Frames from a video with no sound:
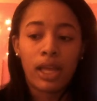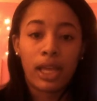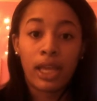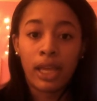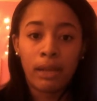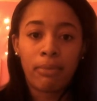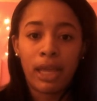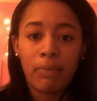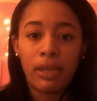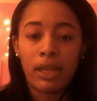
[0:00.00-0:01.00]
and
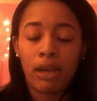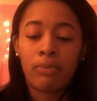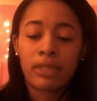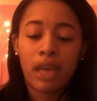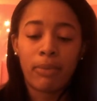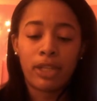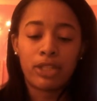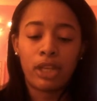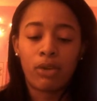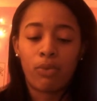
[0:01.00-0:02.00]
made me stop
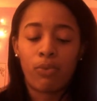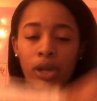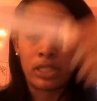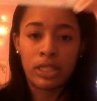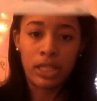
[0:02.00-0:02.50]
itching was